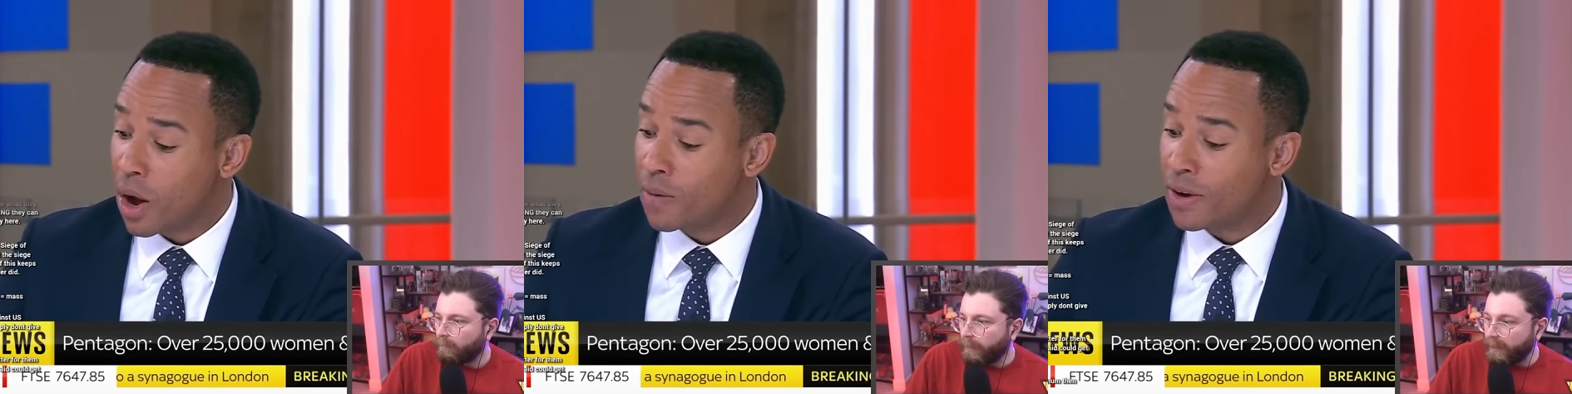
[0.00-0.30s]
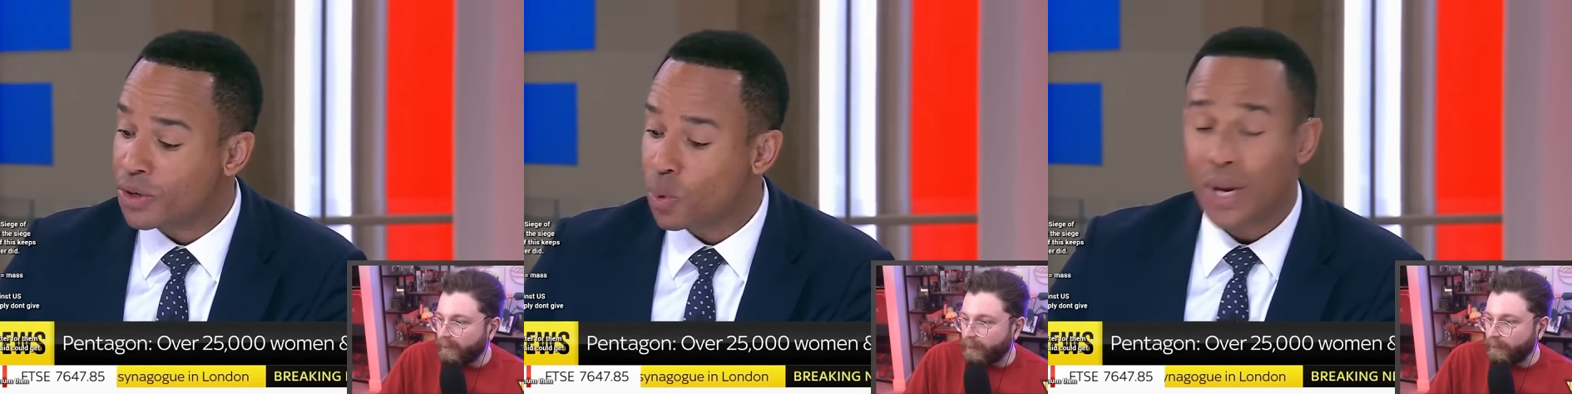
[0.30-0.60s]

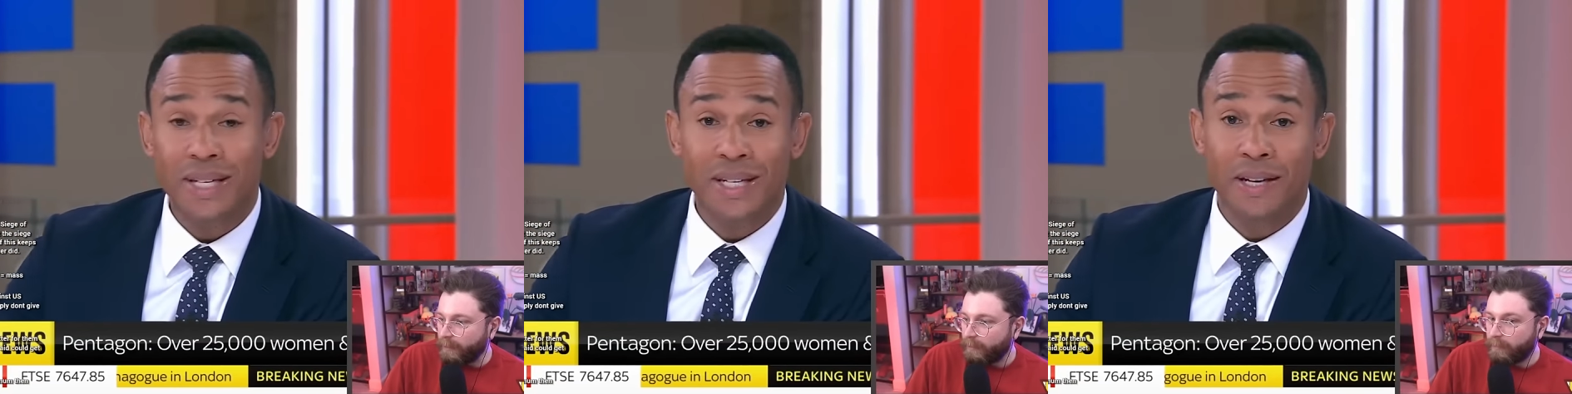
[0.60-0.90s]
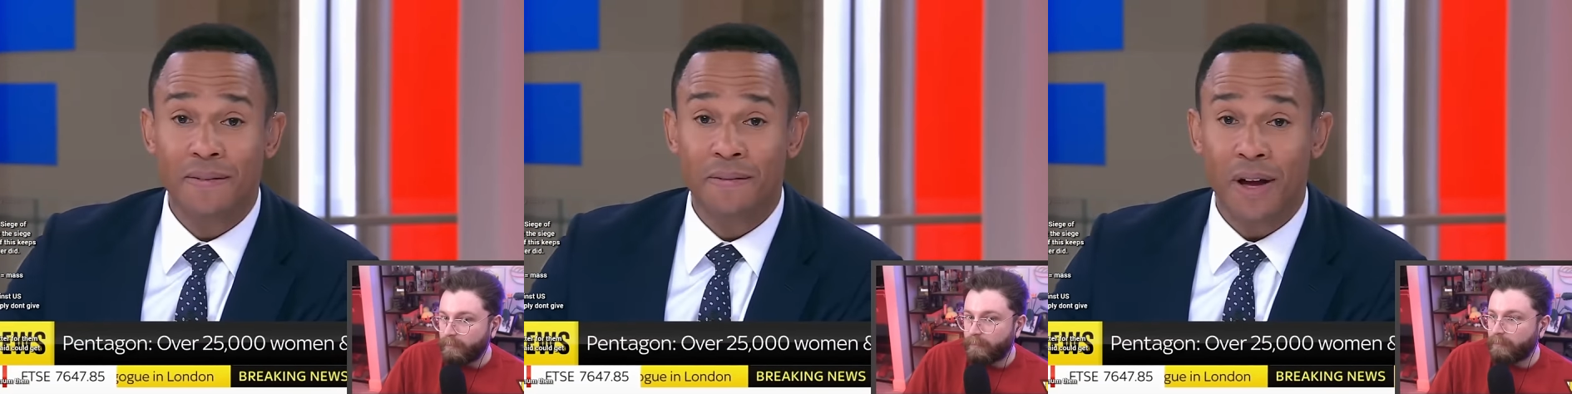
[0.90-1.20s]
Speaker 1: over
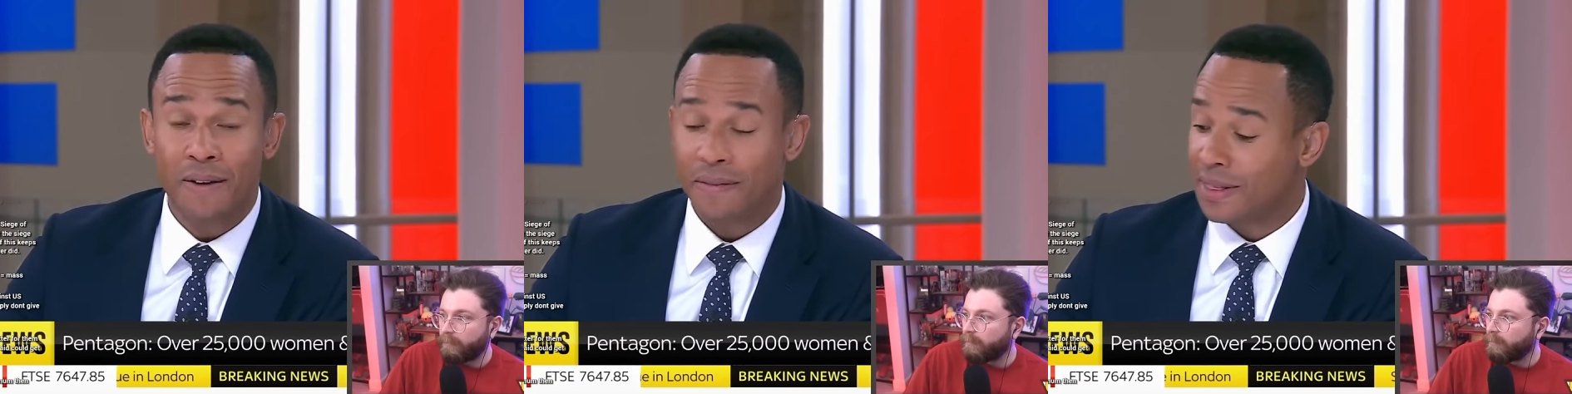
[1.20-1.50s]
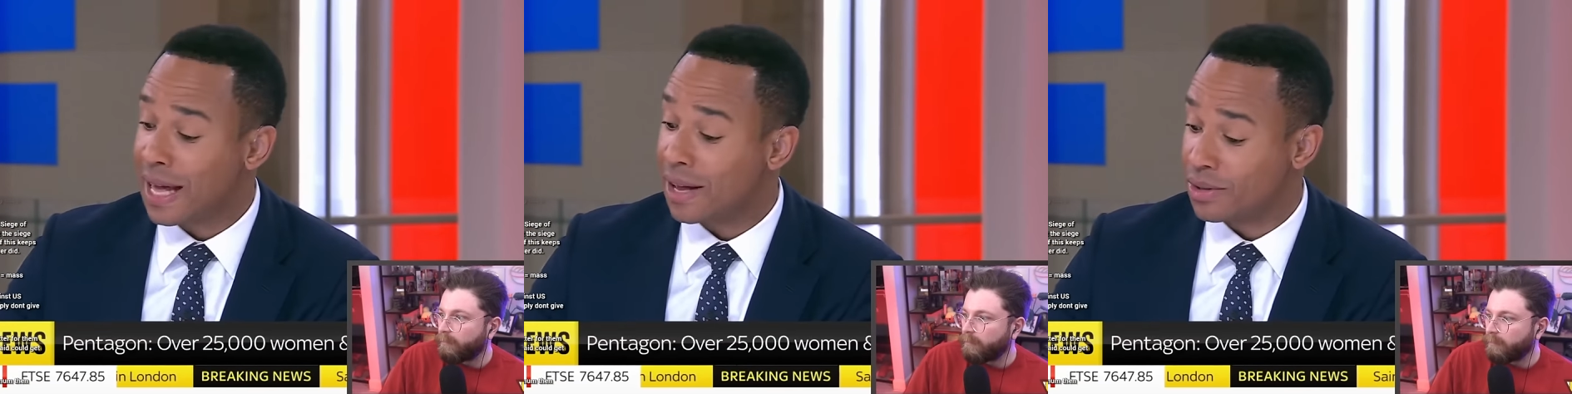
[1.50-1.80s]

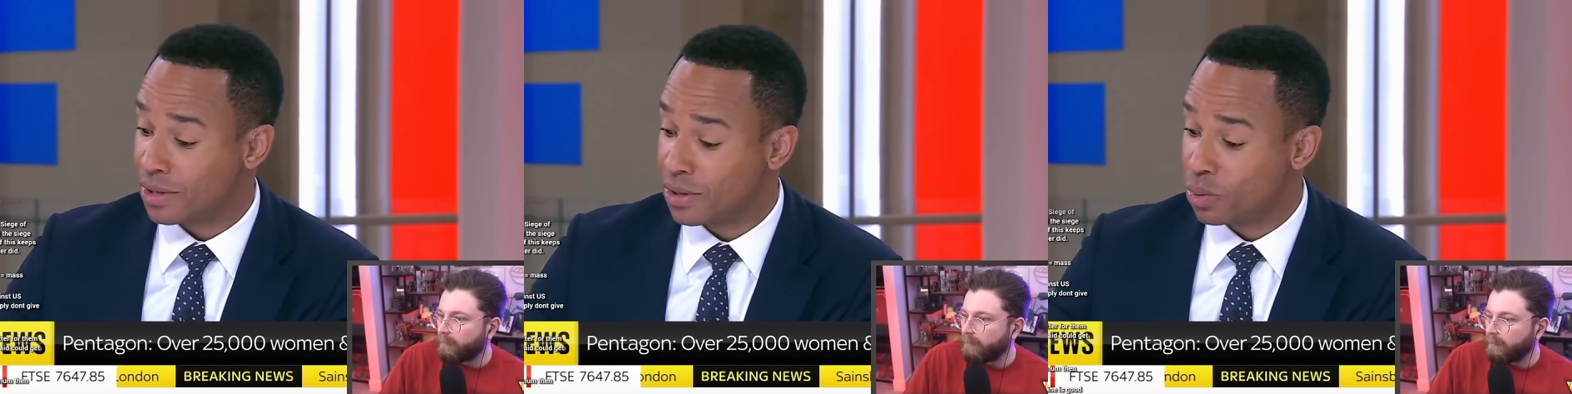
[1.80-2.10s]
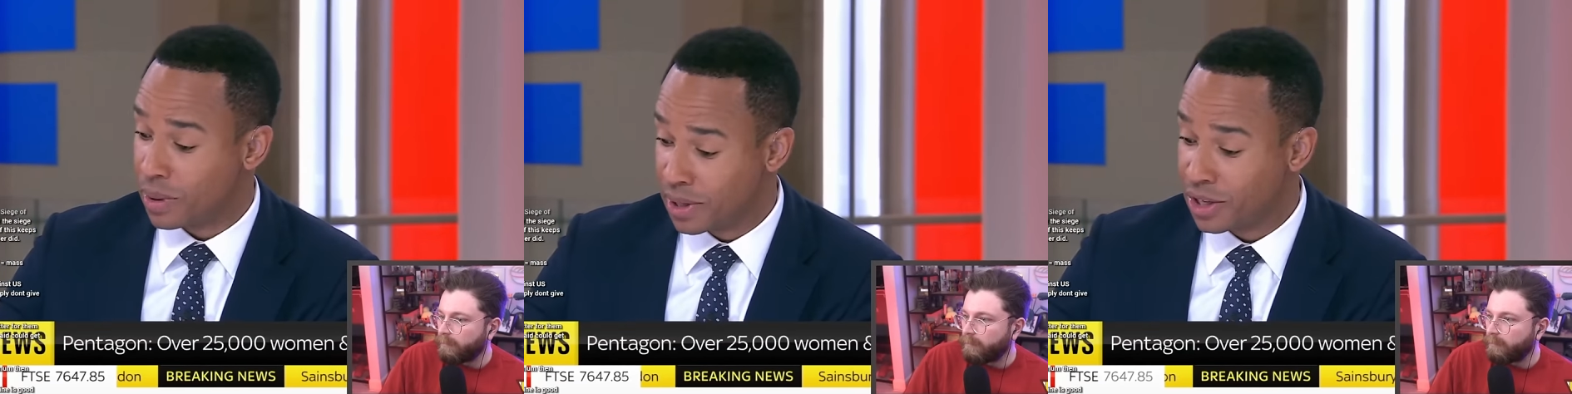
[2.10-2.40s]

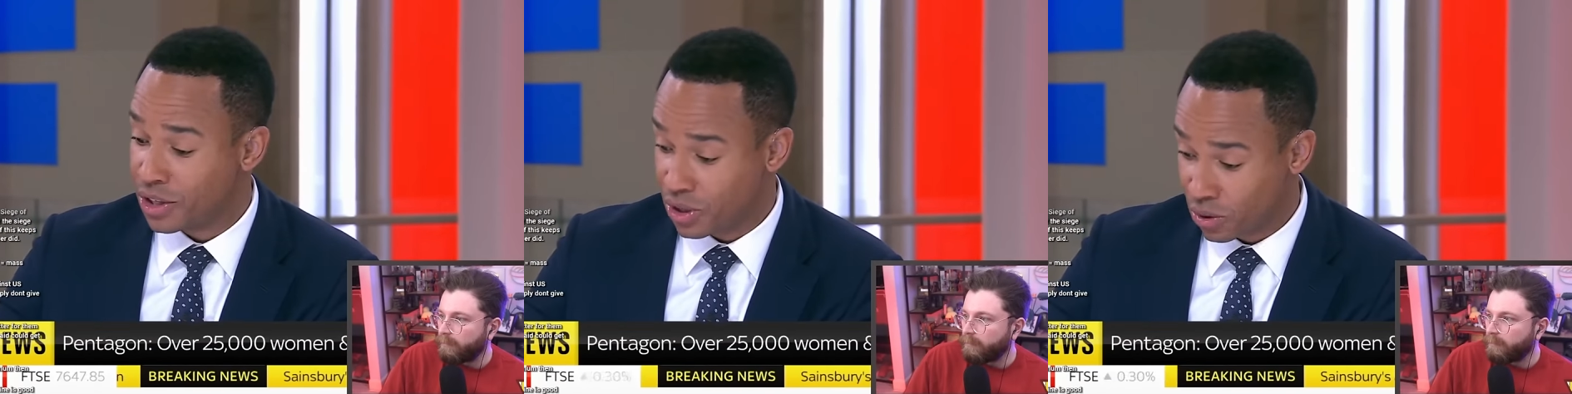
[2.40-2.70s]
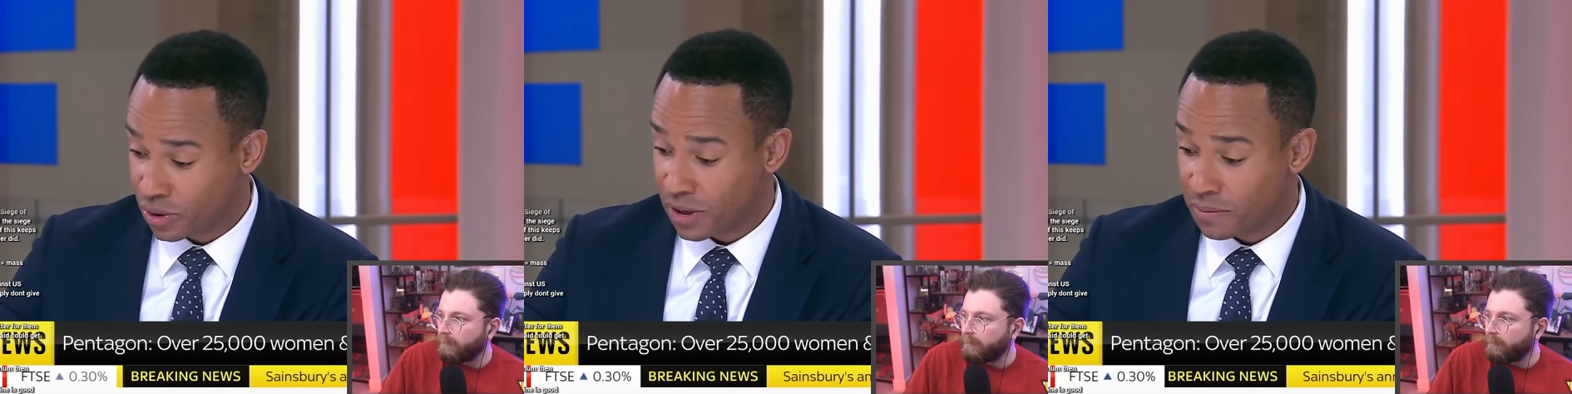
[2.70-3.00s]
25,000 women and
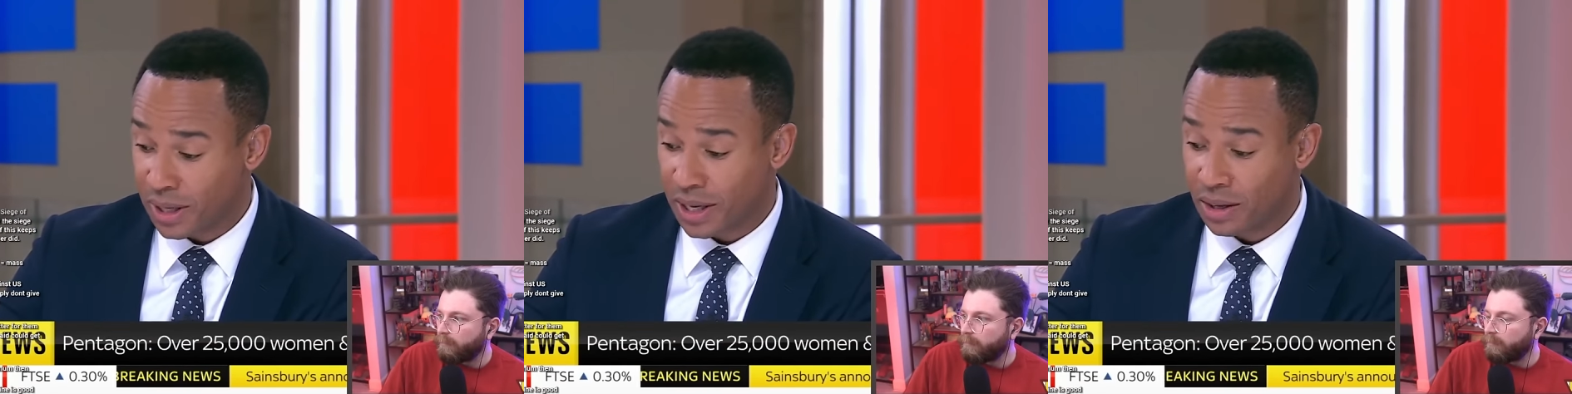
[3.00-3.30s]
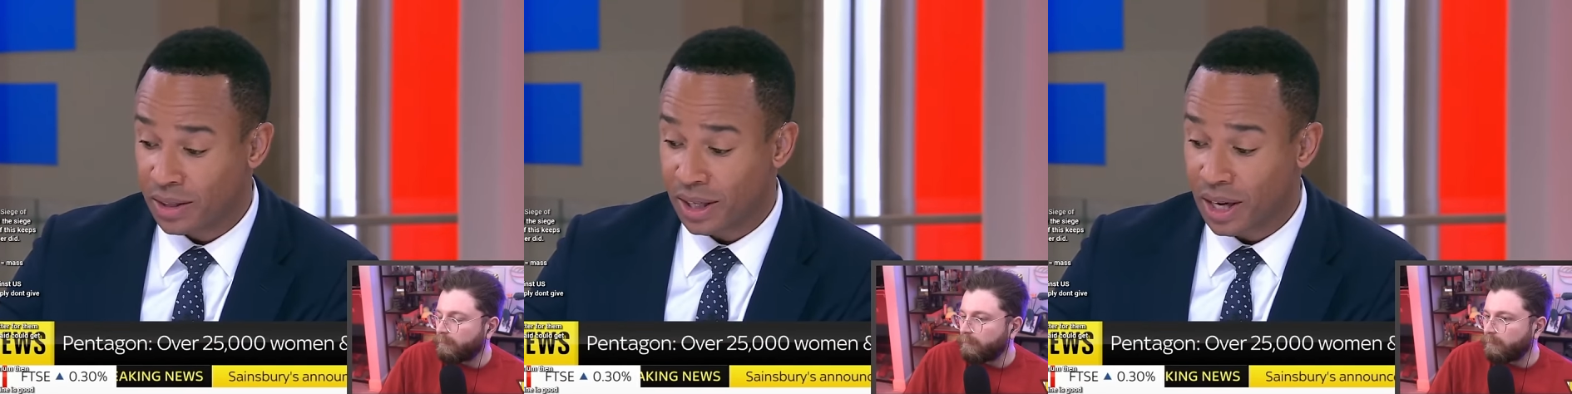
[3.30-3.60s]
children have been
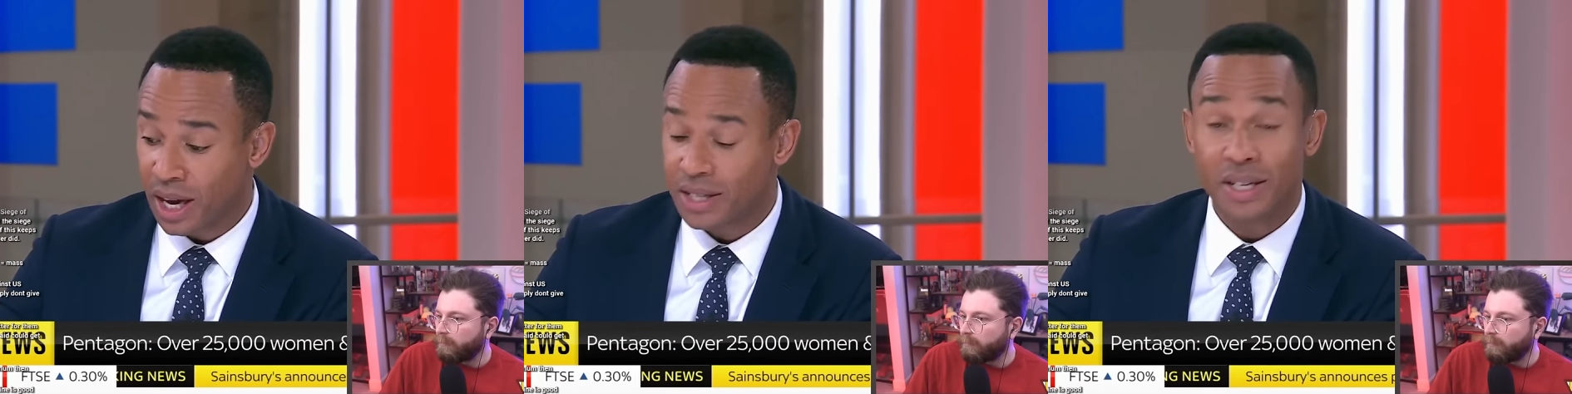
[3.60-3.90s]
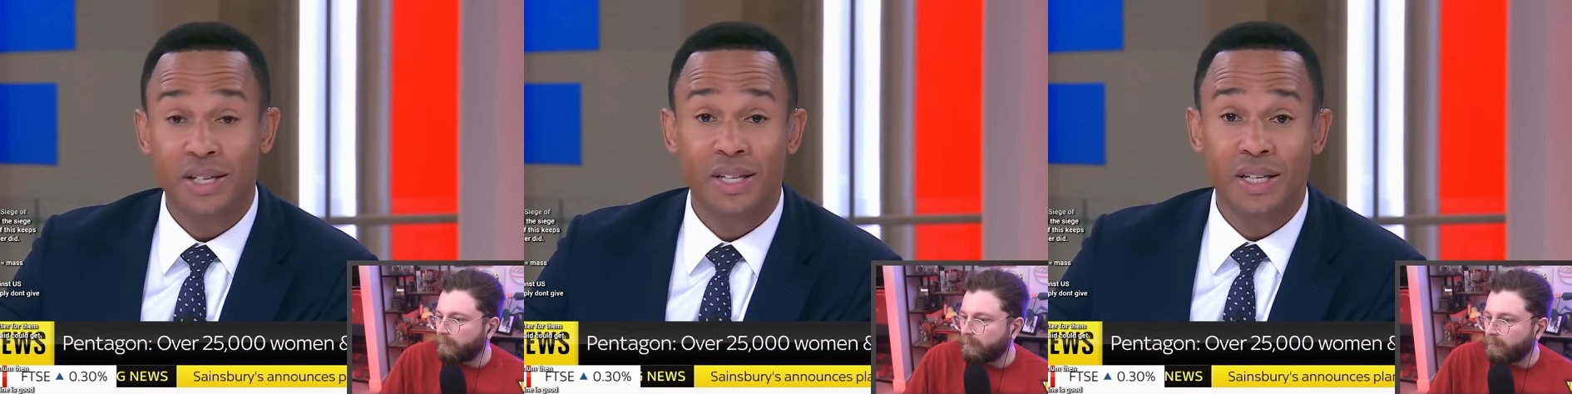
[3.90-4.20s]
killed in
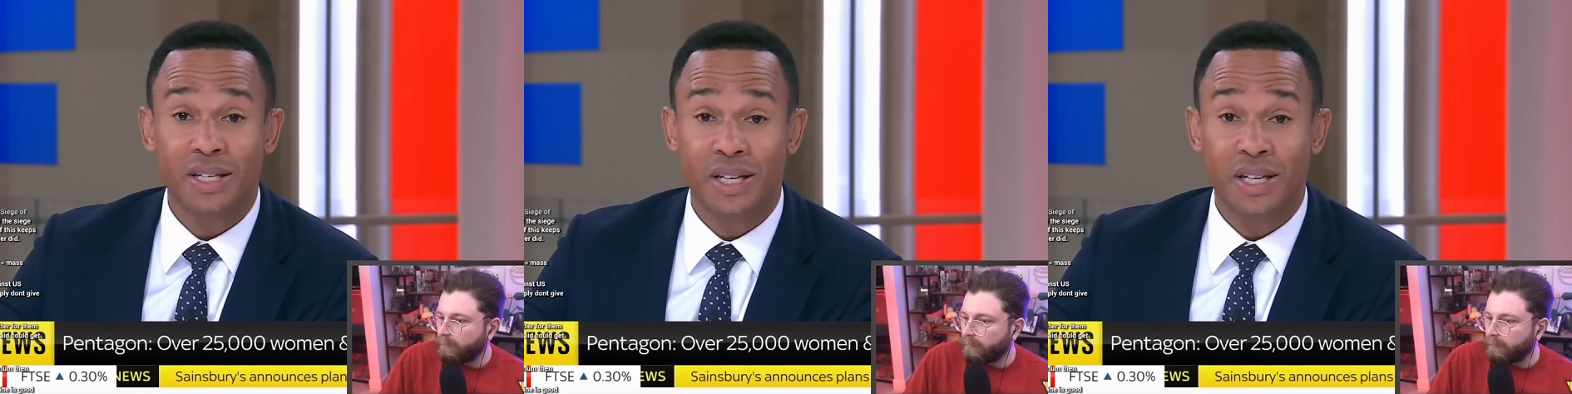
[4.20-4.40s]
Gaza since